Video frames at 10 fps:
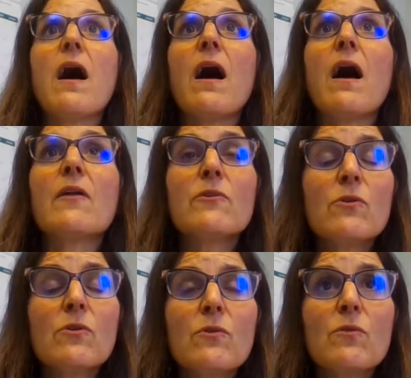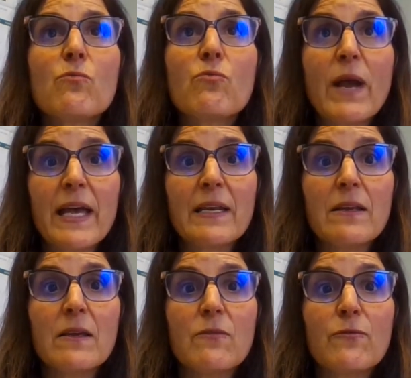Other
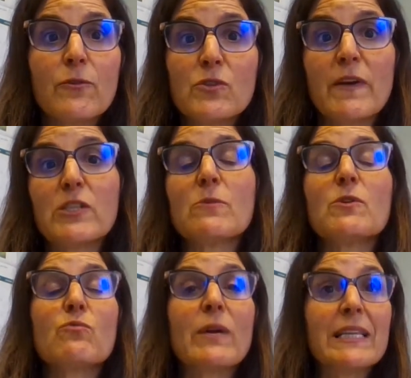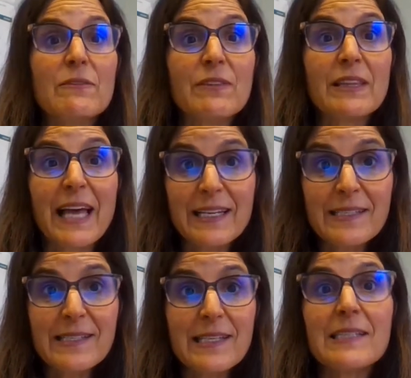red fruits or vegetables, red leaf
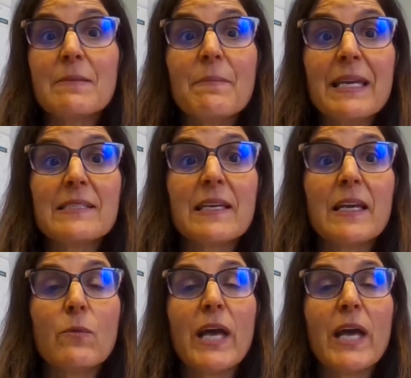lettuce is amazing.